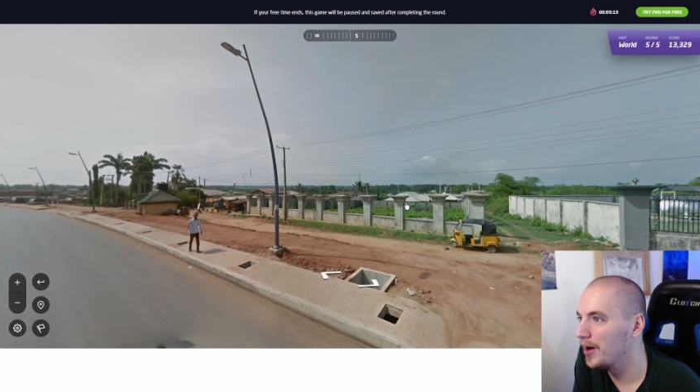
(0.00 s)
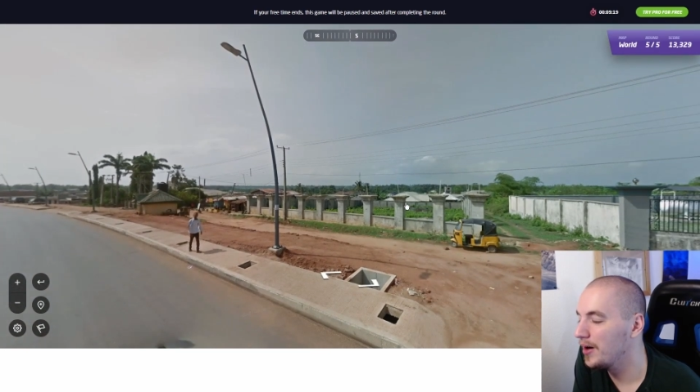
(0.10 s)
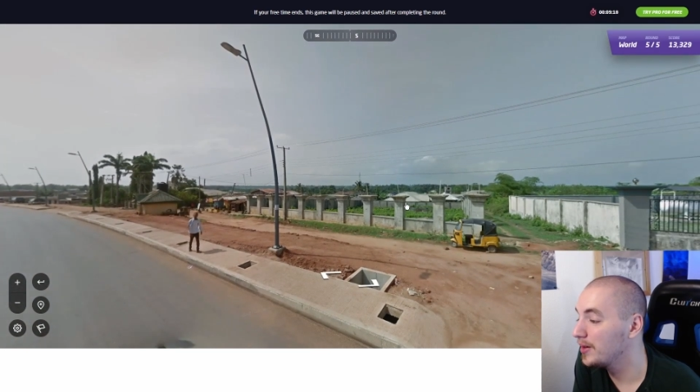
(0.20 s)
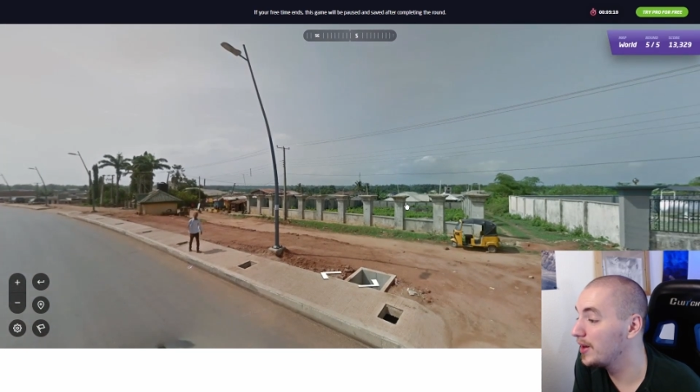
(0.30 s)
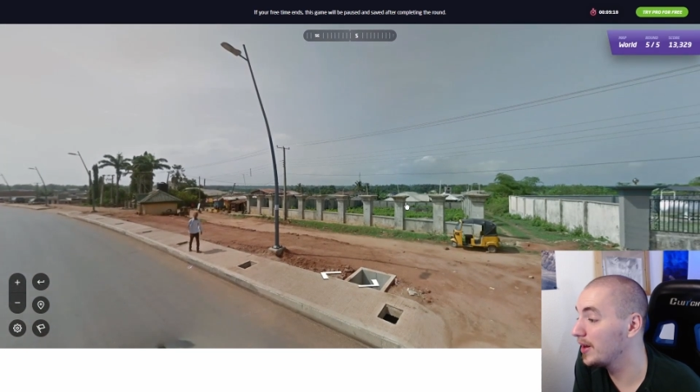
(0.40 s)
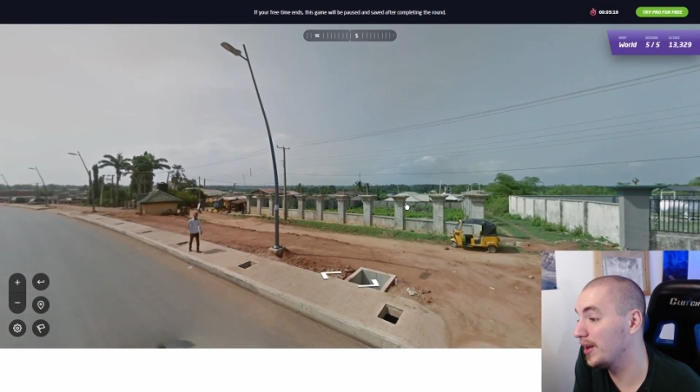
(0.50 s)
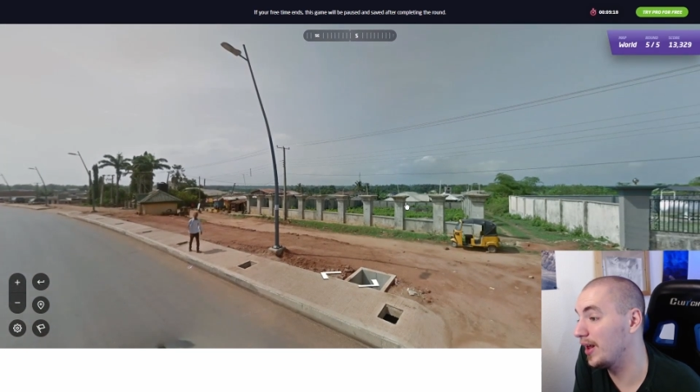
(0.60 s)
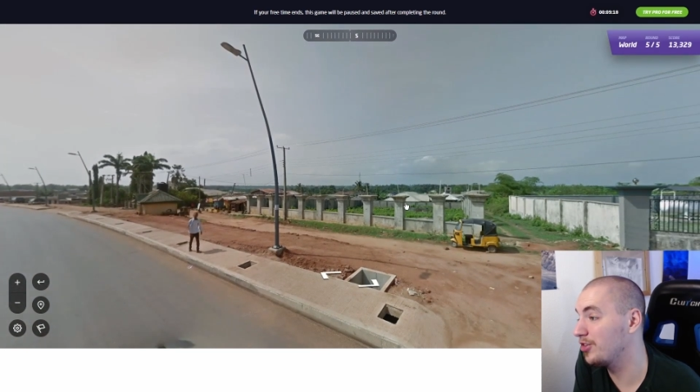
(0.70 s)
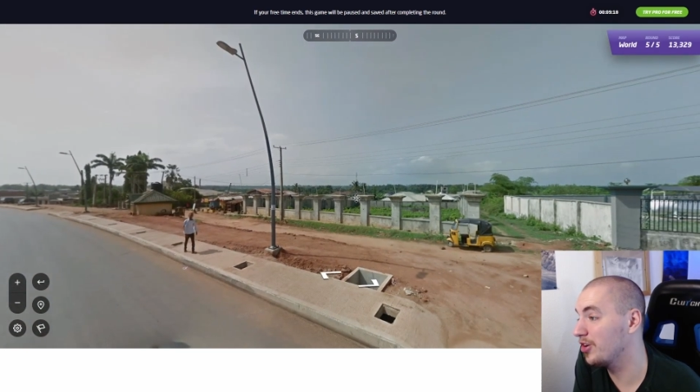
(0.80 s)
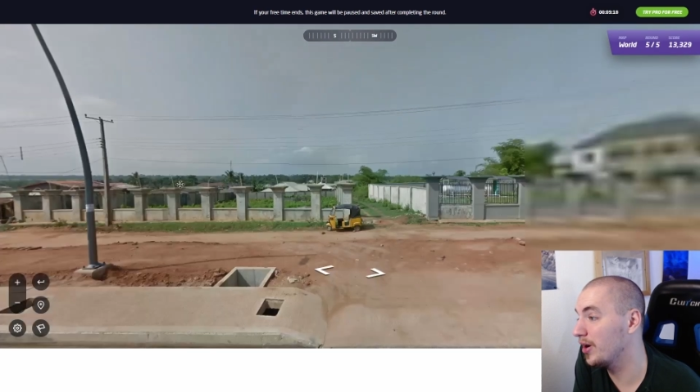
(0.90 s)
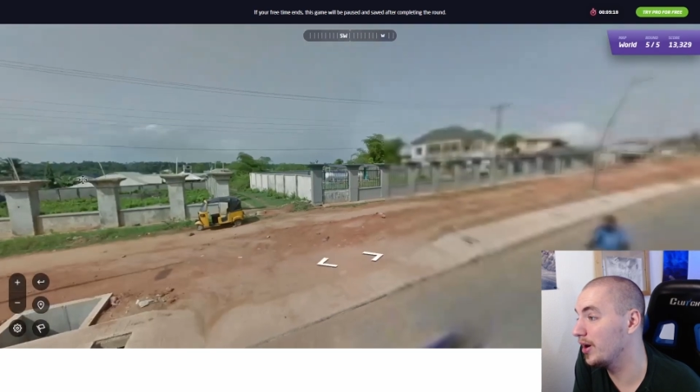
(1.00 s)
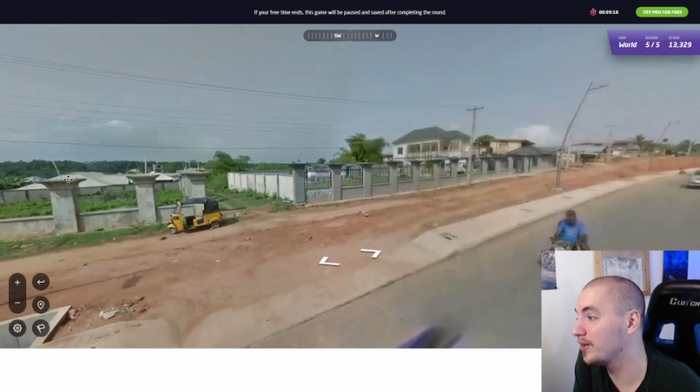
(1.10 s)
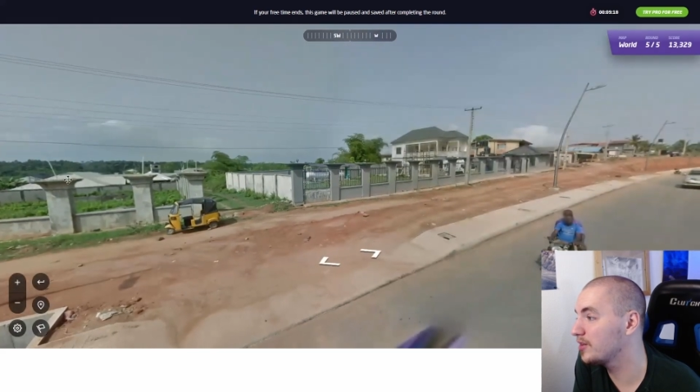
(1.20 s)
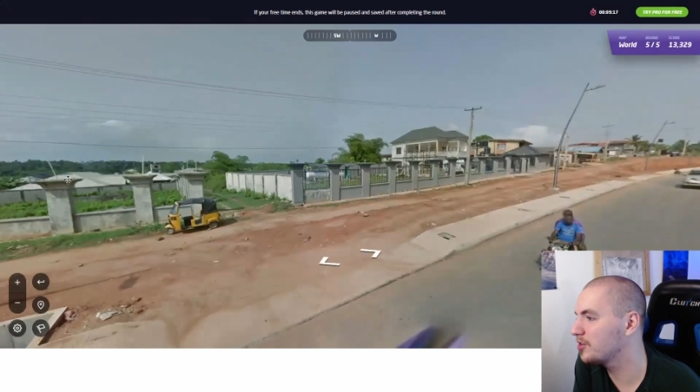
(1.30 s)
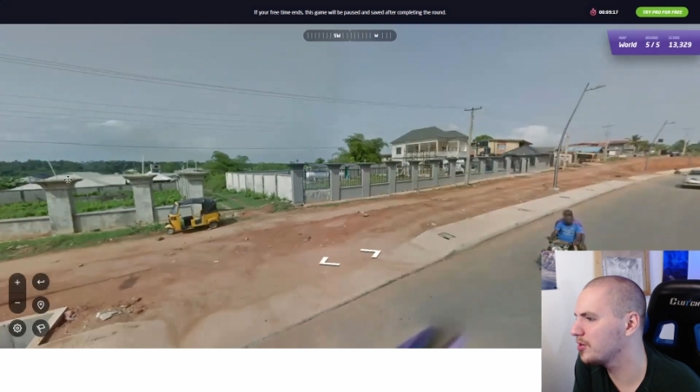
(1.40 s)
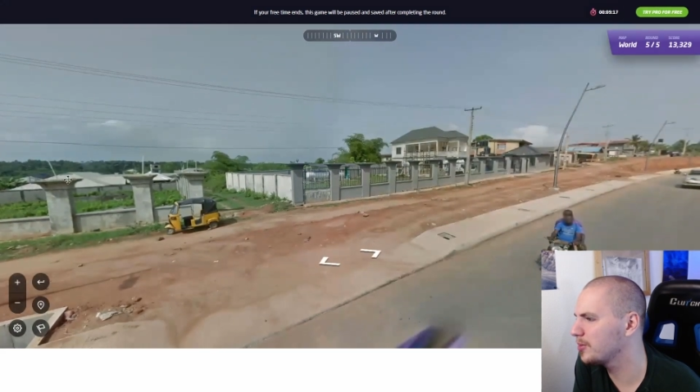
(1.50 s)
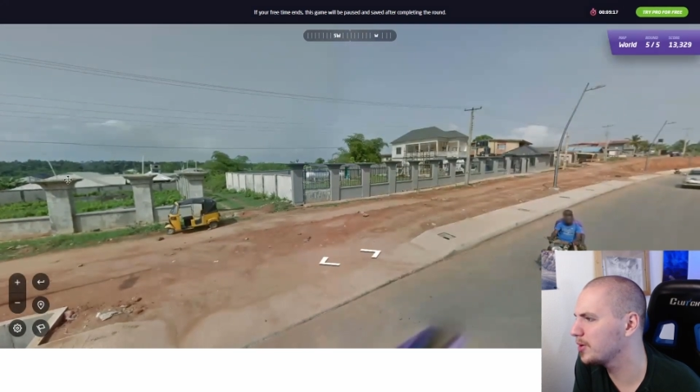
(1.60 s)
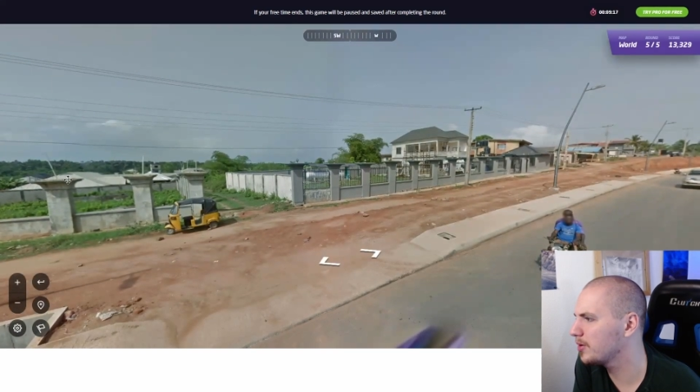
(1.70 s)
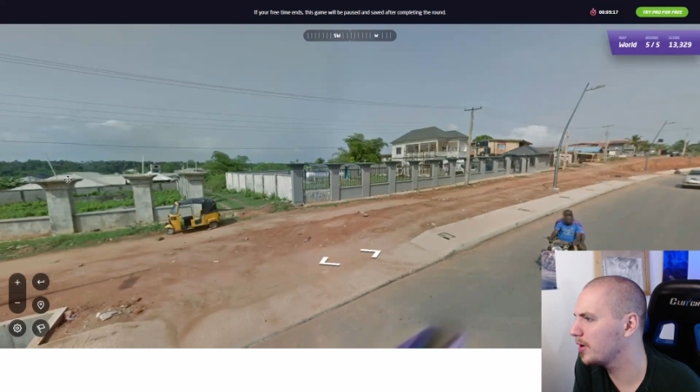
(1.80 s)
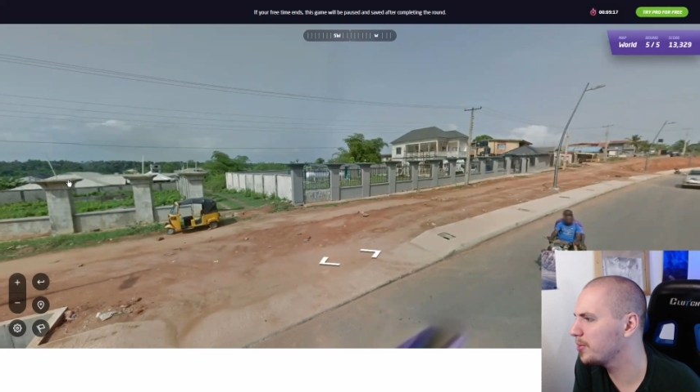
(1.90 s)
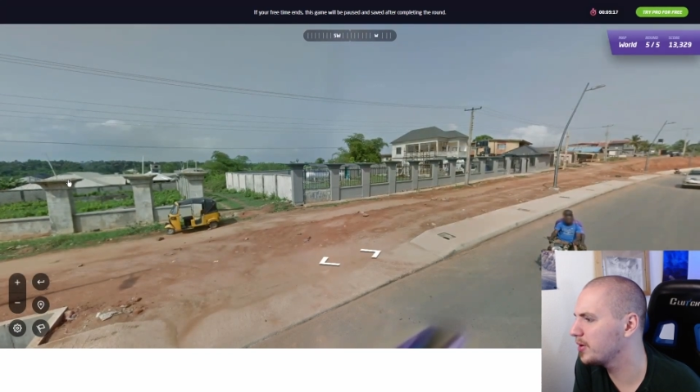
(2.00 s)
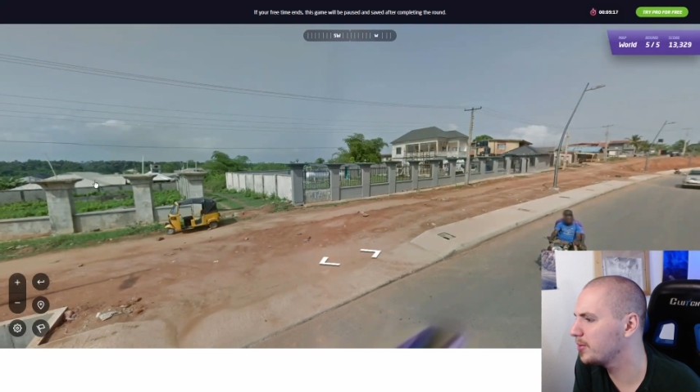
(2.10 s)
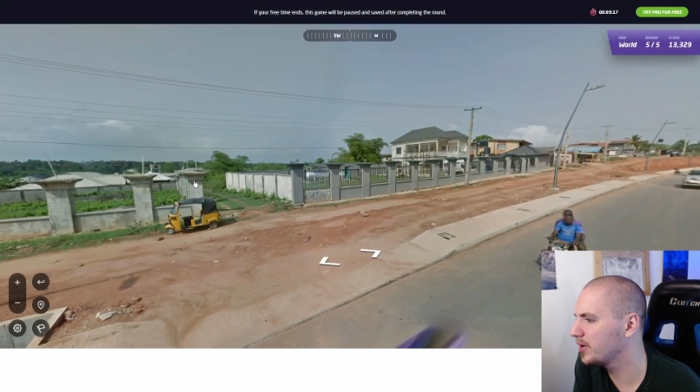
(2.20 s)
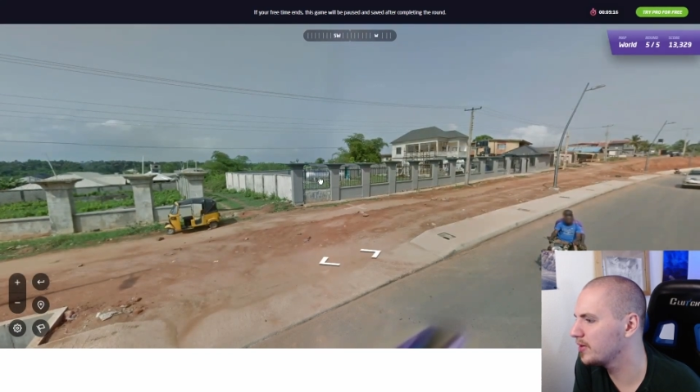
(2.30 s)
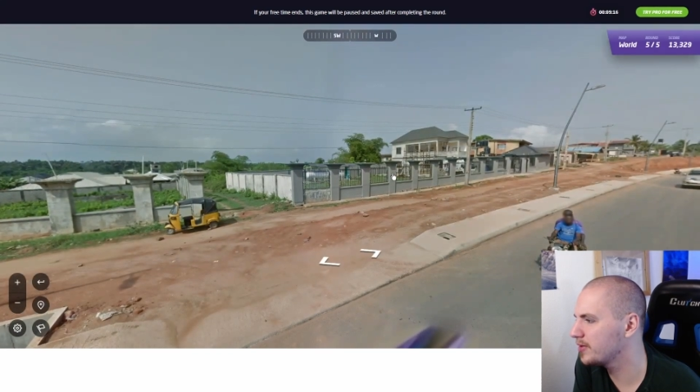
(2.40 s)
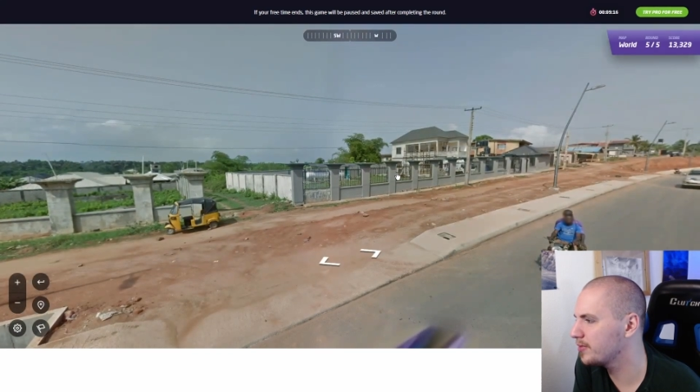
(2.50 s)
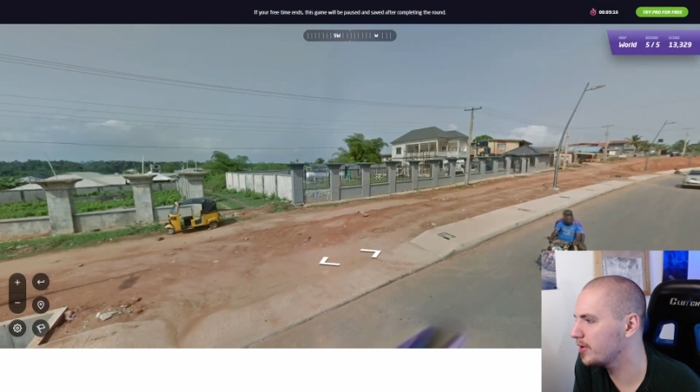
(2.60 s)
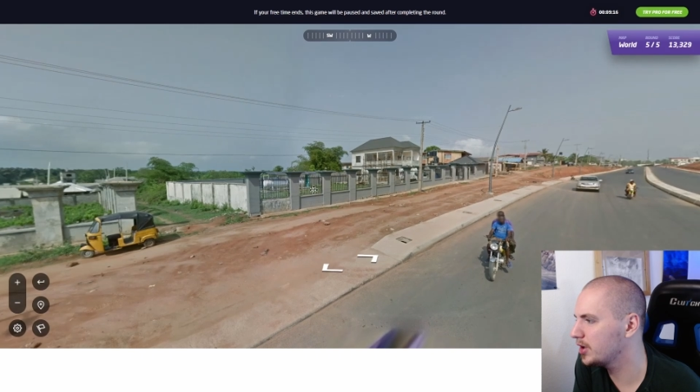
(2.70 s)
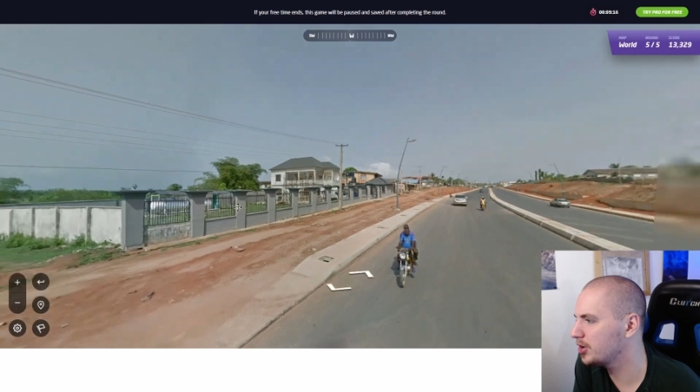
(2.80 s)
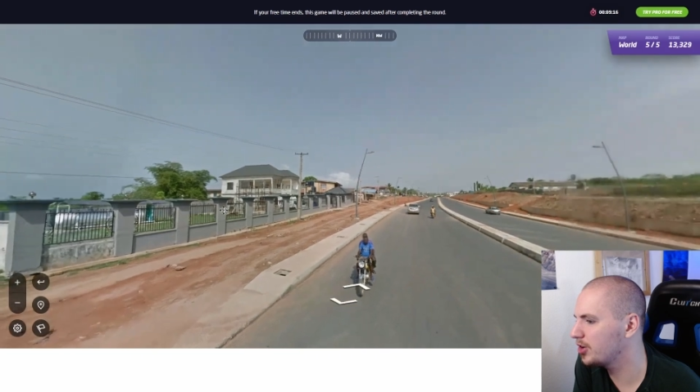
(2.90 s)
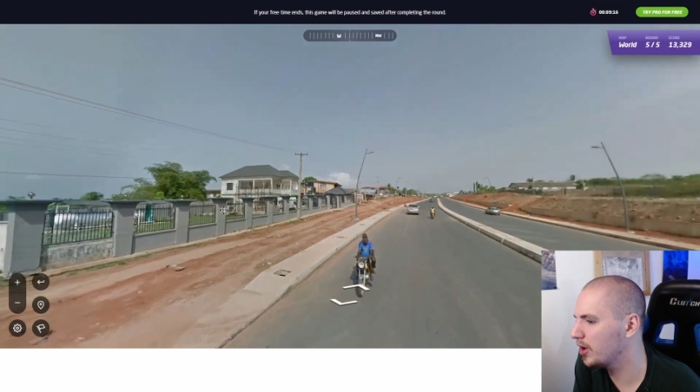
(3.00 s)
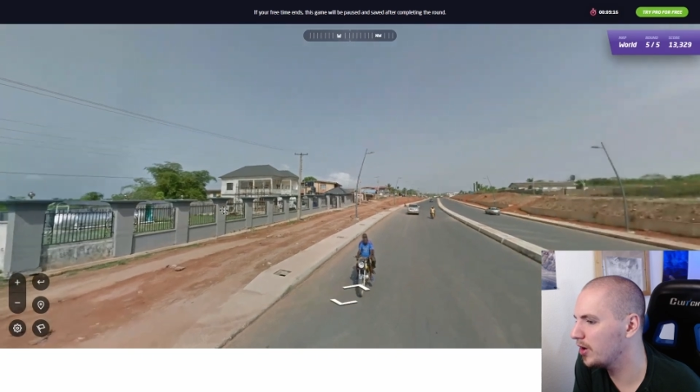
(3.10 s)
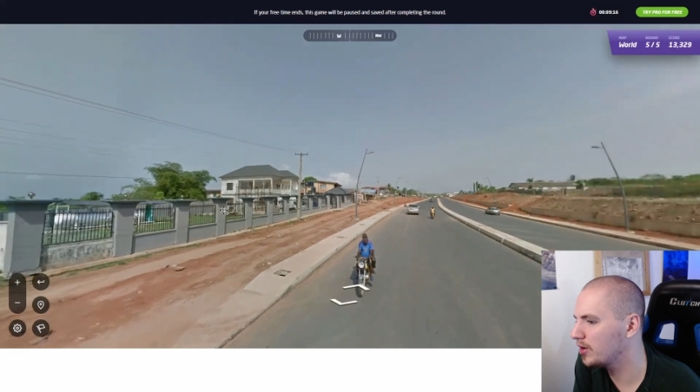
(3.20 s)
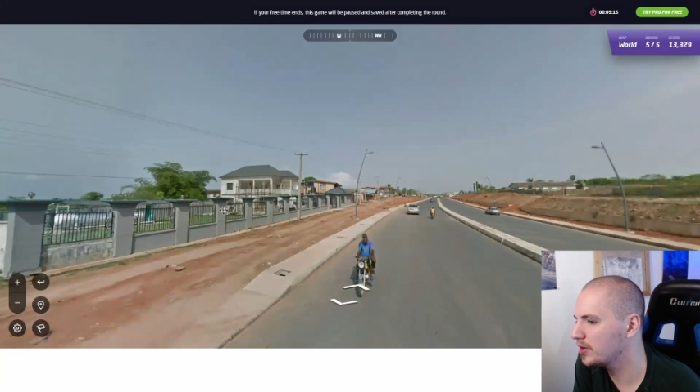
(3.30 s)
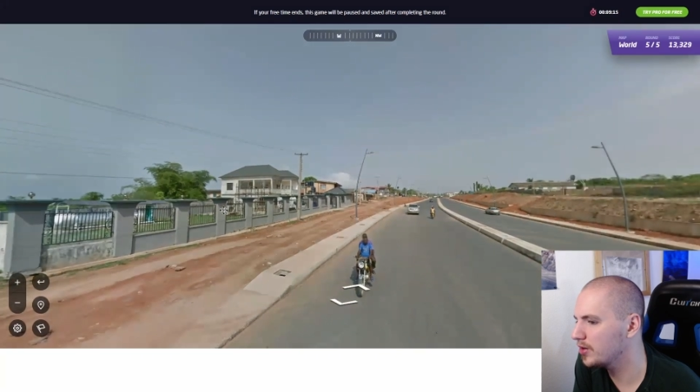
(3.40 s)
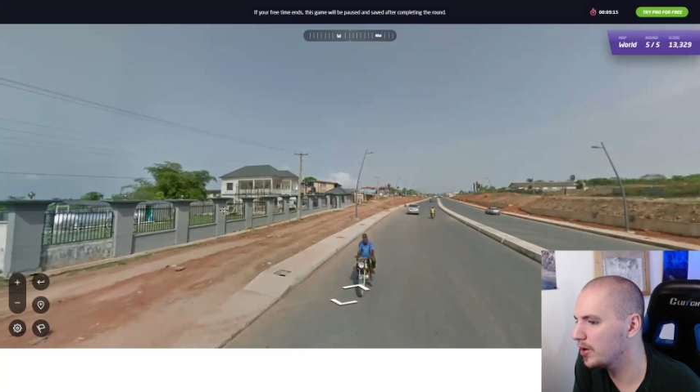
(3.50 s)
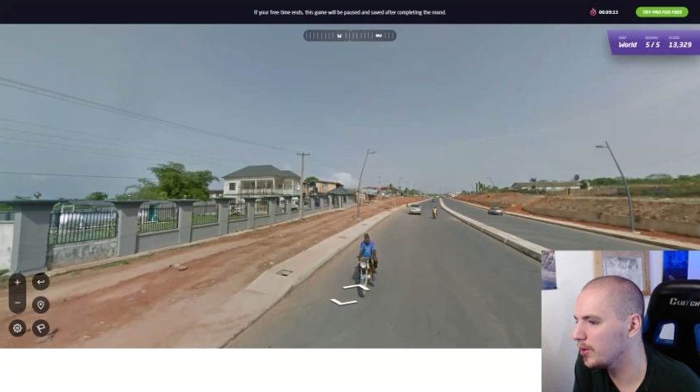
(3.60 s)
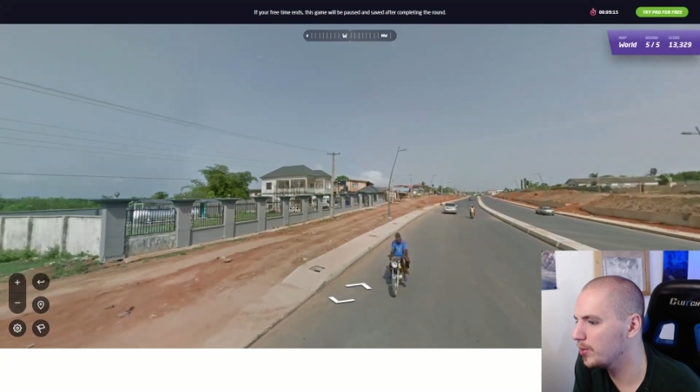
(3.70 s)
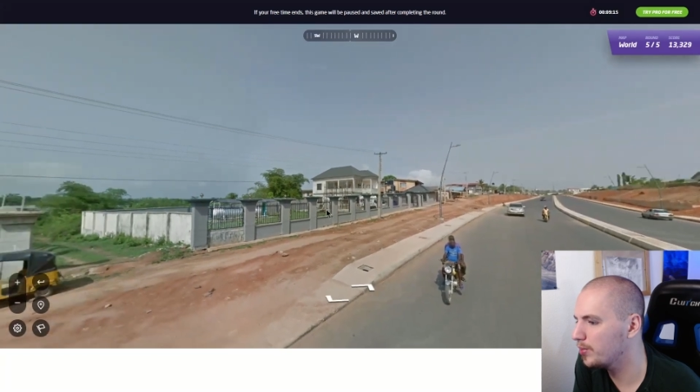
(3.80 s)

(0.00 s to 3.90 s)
Then again, Nigeria is extremely corrupted because of Shell, so...